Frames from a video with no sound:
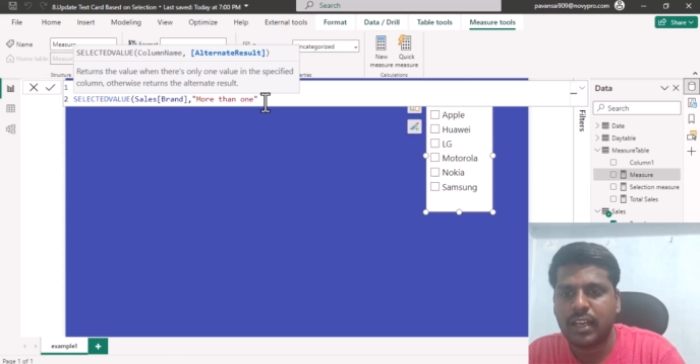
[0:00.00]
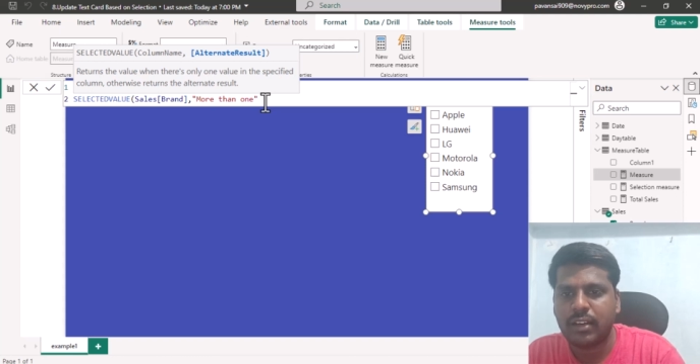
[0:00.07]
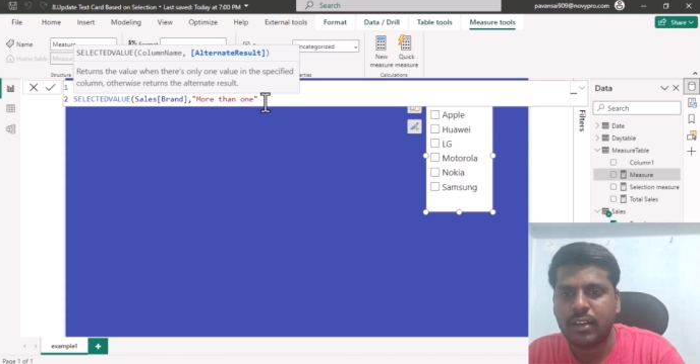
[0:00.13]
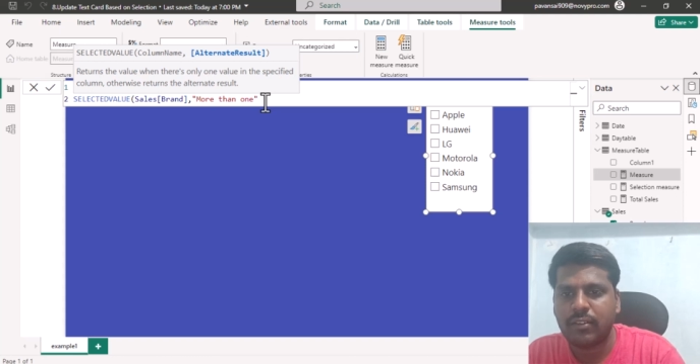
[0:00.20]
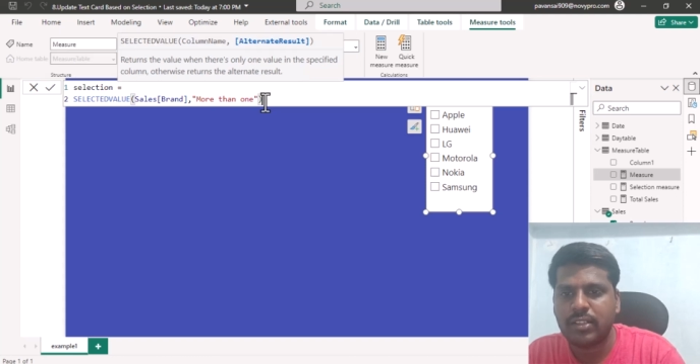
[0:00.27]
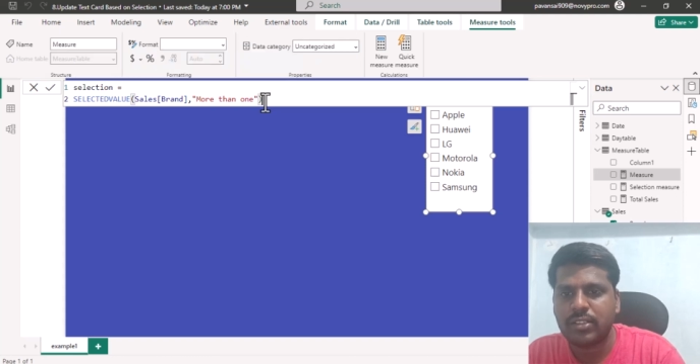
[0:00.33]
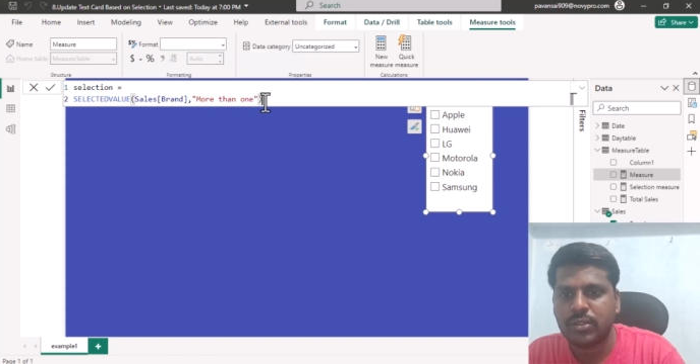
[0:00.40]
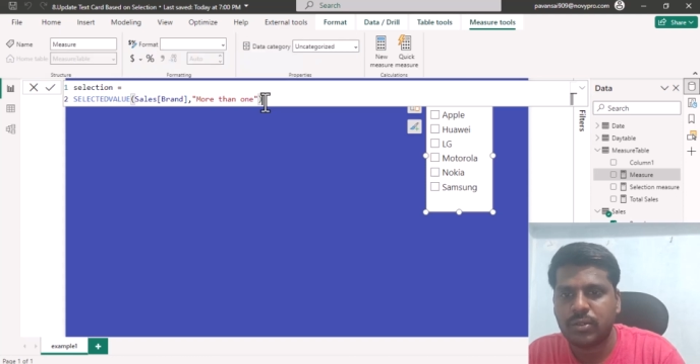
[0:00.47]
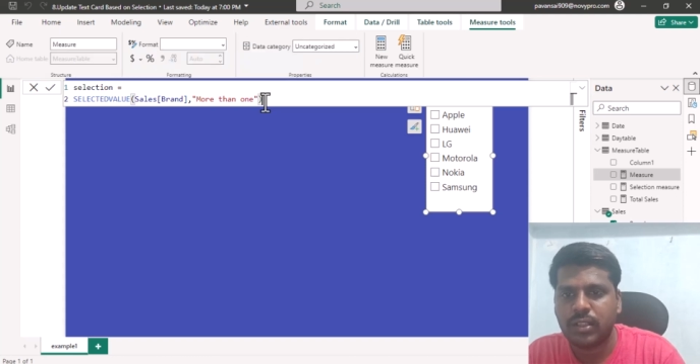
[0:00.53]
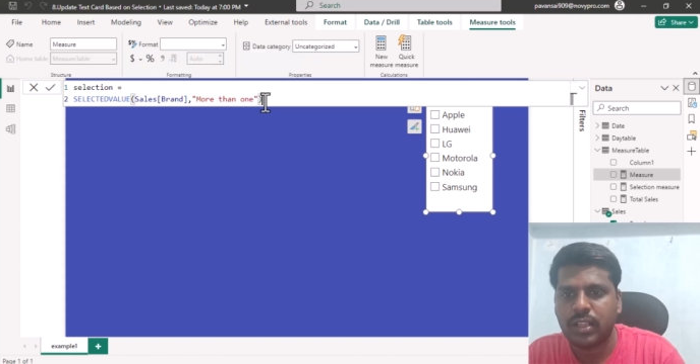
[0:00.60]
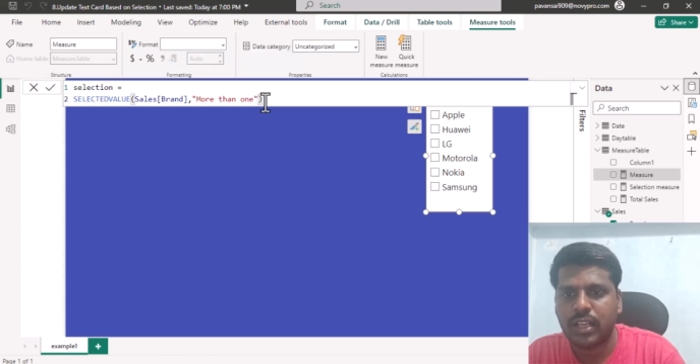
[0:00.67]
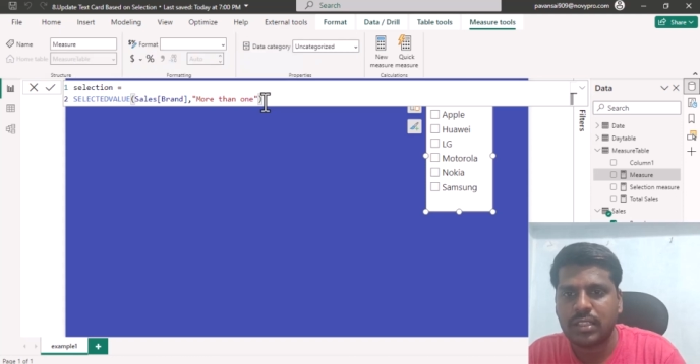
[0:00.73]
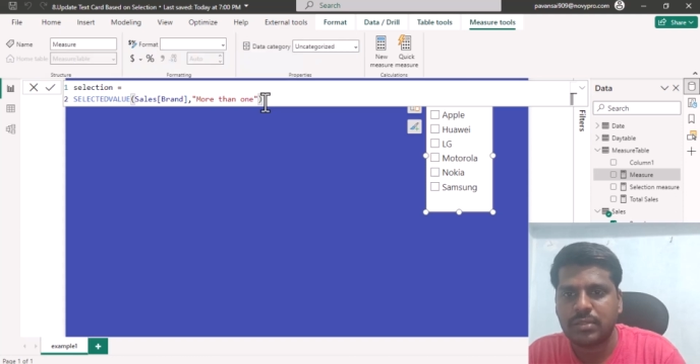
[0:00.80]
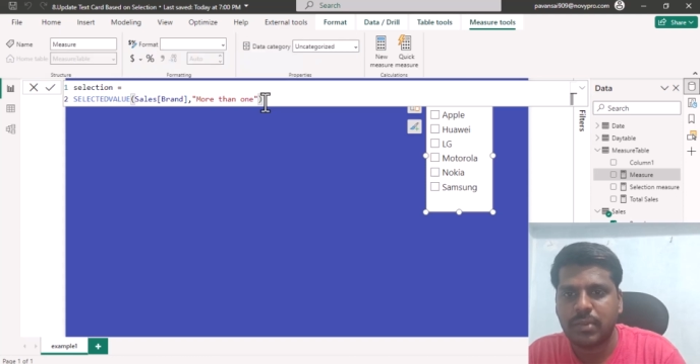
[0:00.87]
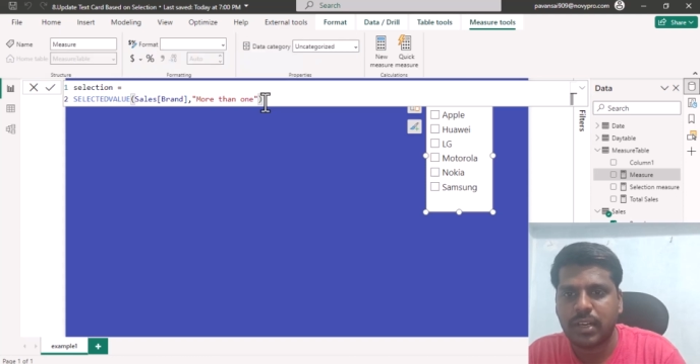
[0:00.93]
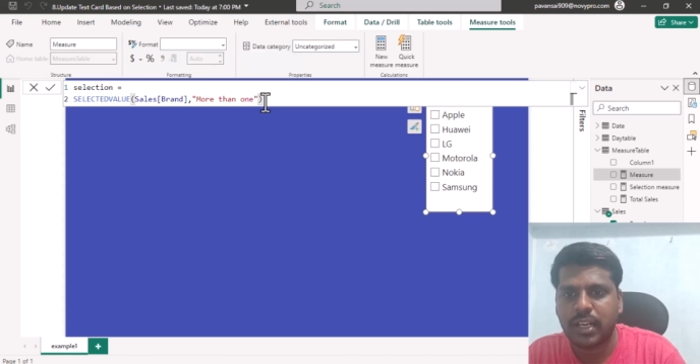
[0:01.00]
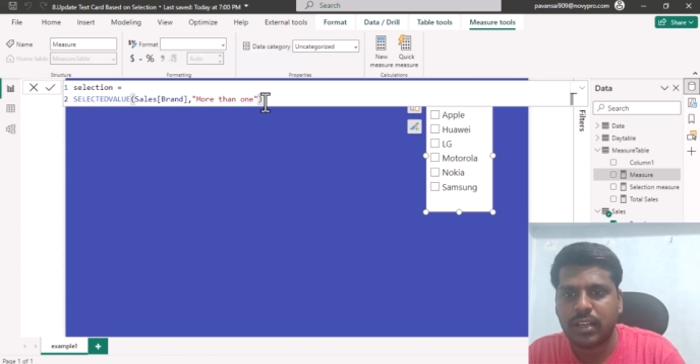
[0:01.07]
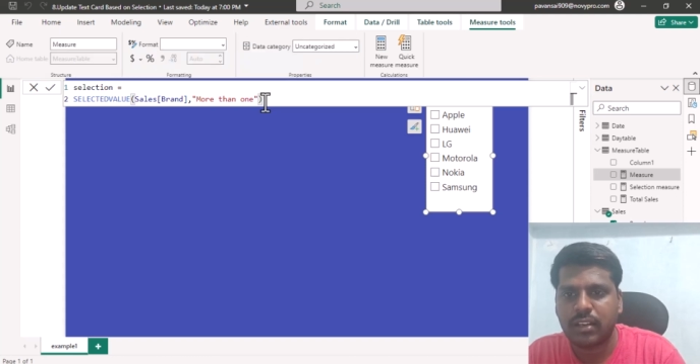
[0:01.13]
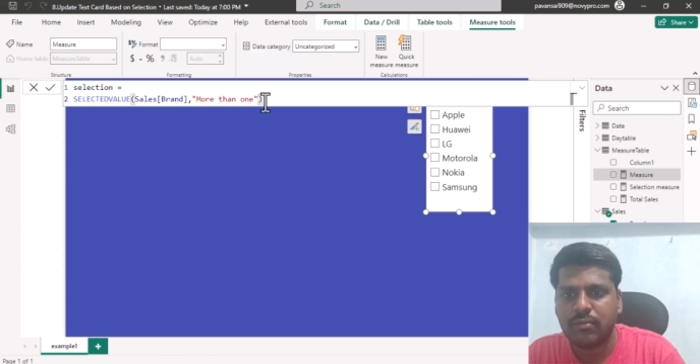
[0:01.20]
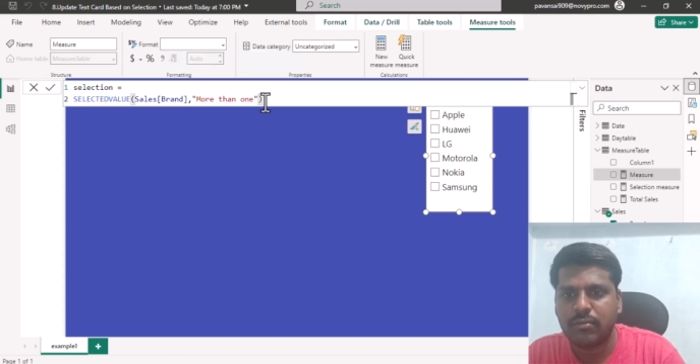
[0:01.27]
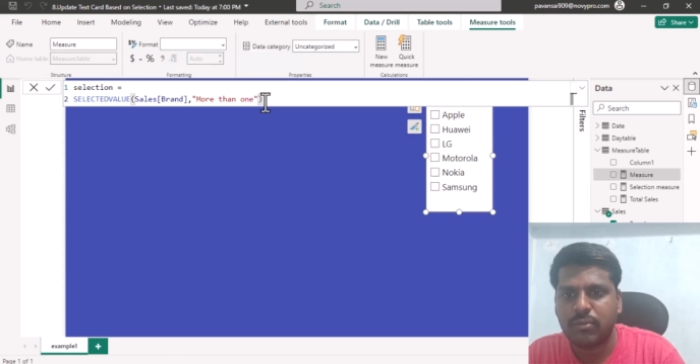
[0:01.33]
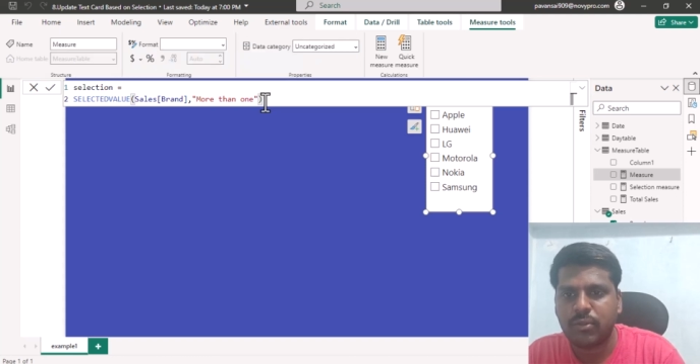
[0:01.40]
it will show the
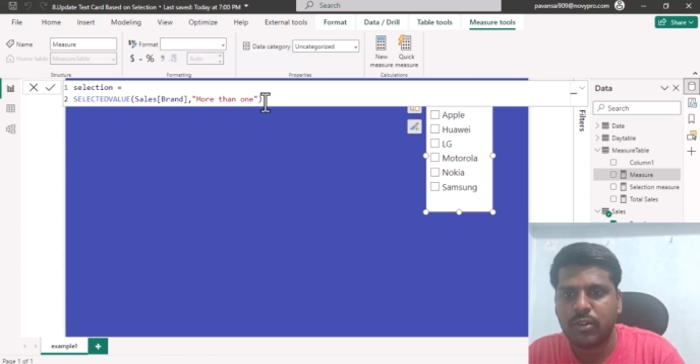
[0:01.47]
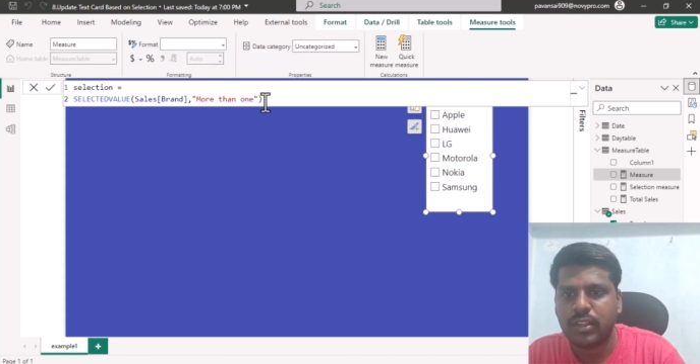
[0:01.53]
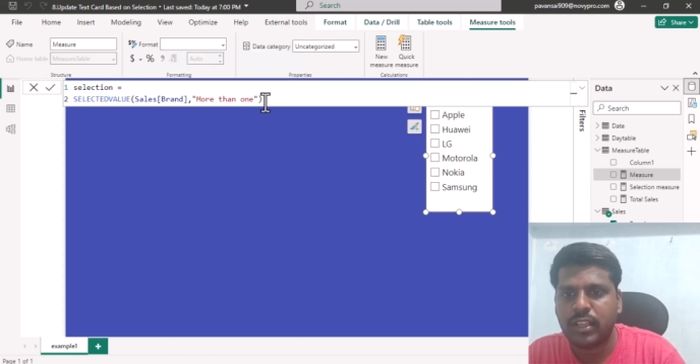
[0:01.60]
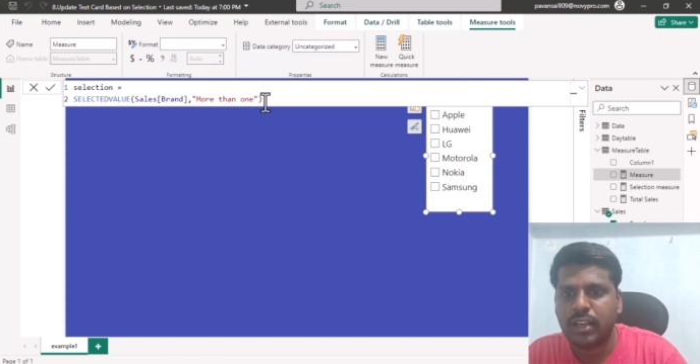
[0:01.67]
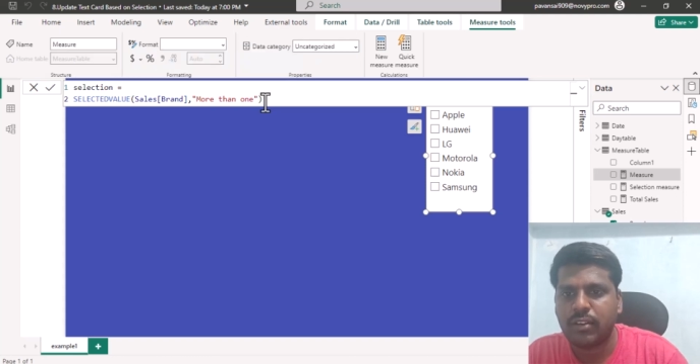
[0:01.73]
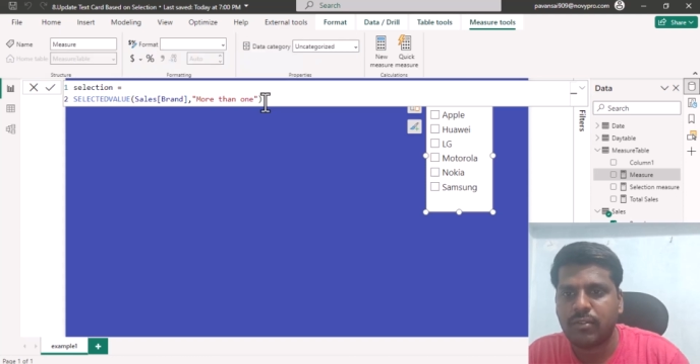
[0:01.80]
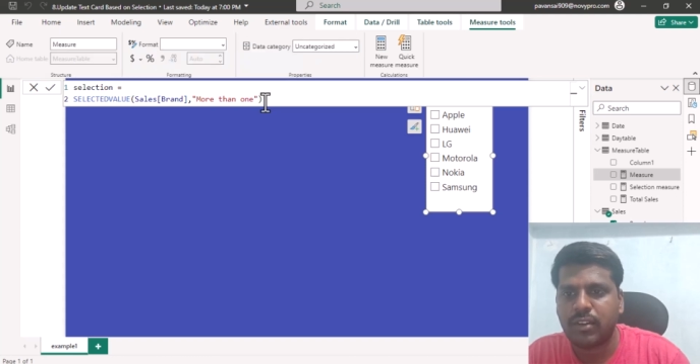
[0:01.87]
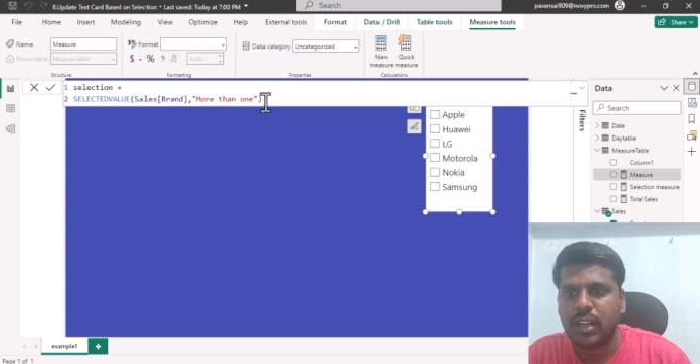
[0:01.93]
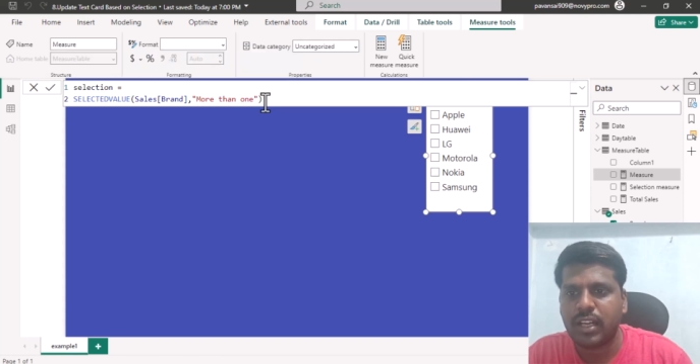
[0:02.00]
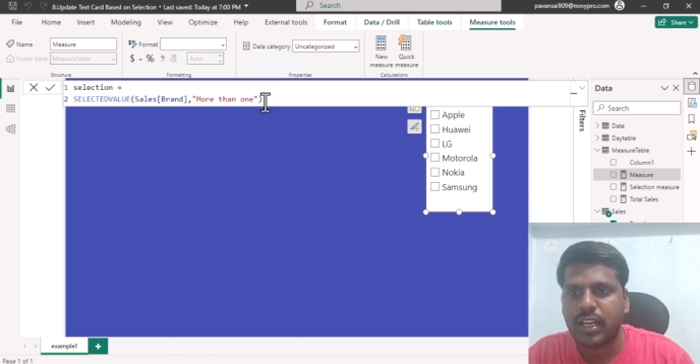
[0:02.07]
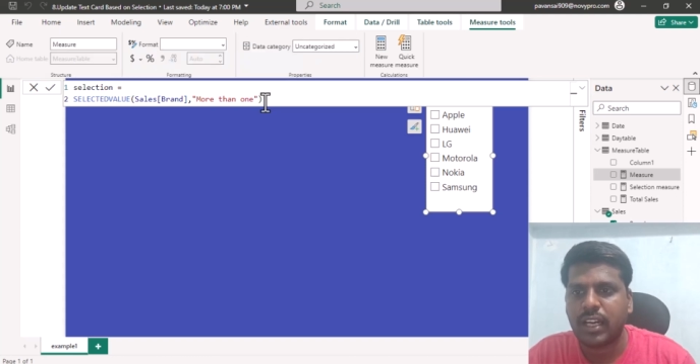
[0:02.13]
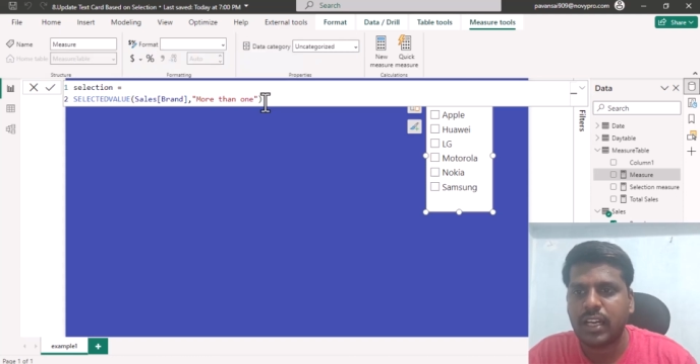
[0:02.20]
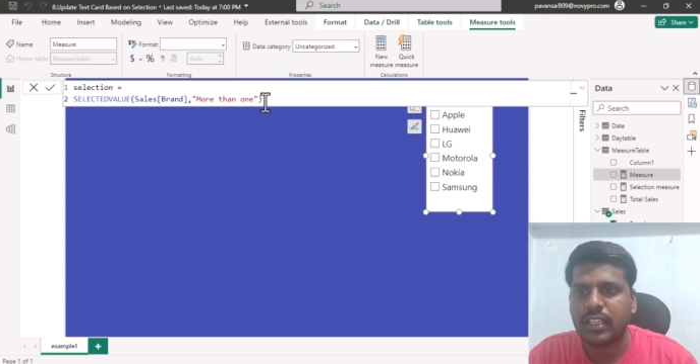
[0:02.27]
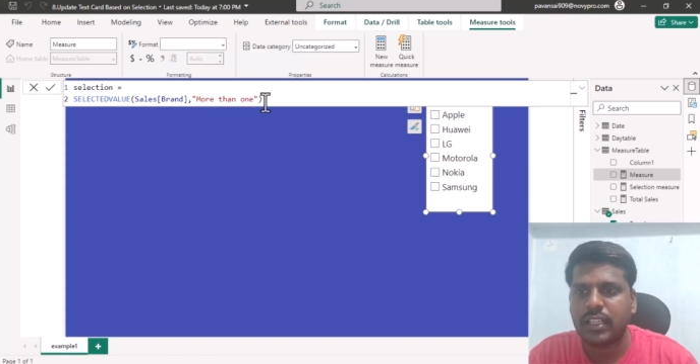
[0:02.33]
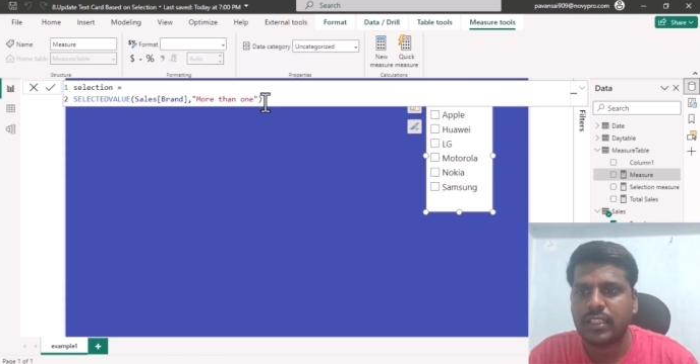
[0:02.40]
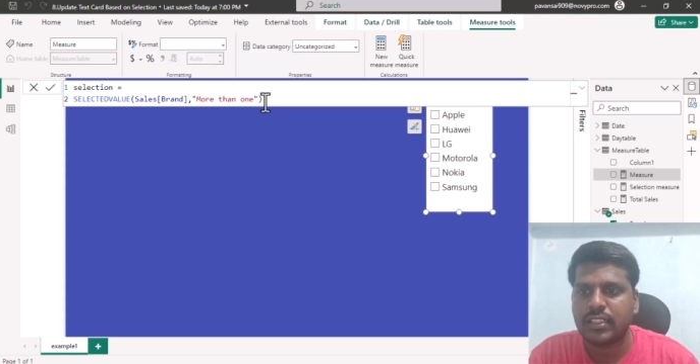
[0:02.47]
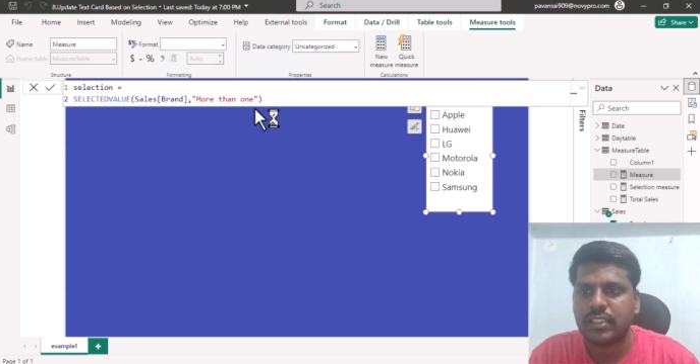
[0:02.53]
respective more than one condition